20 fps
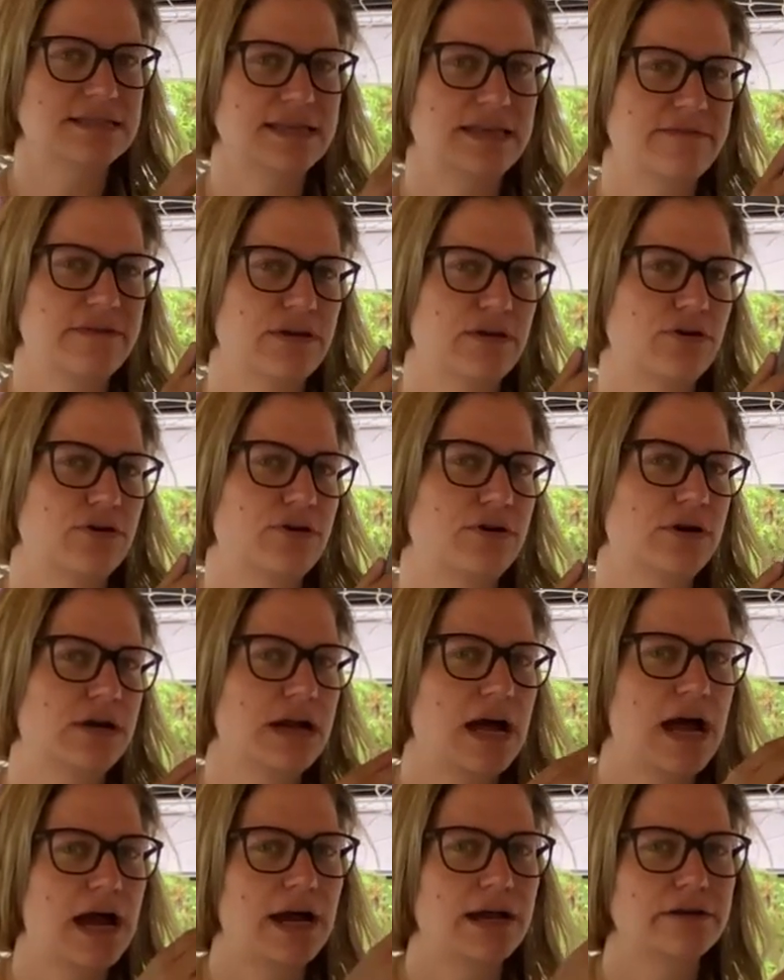giving her
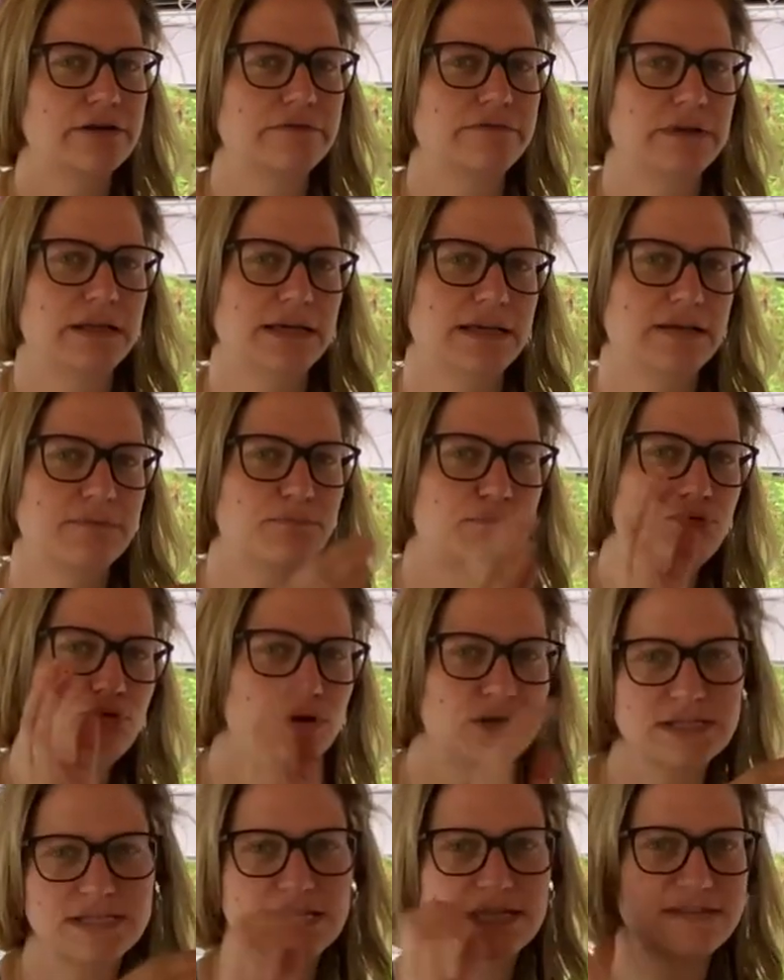kind of like
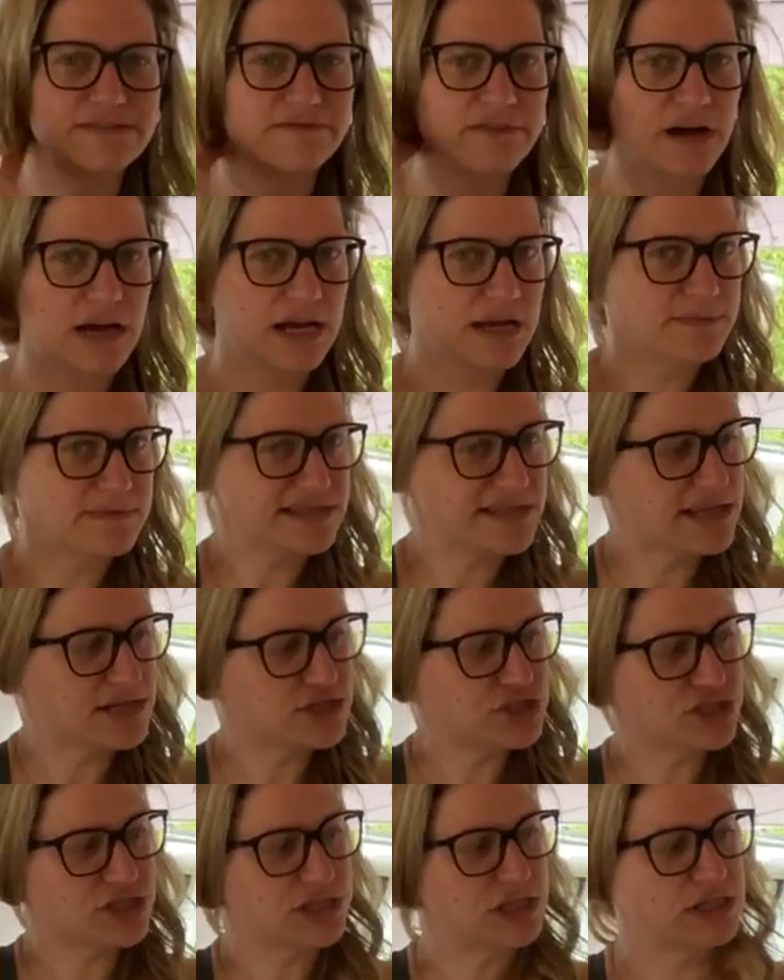princess vibes
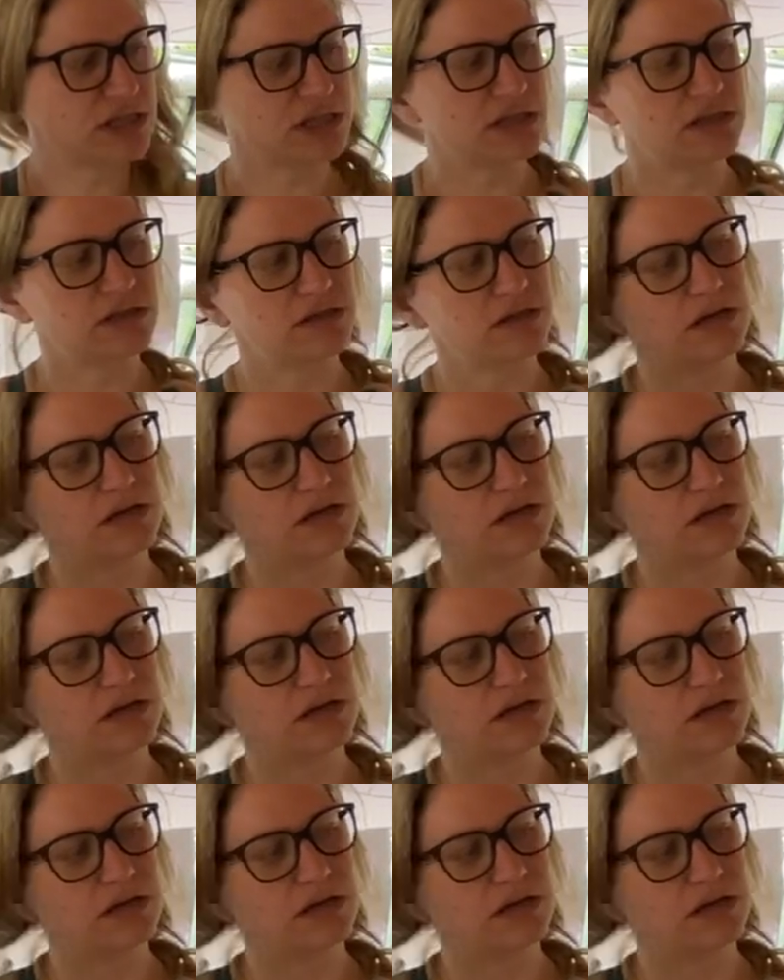that she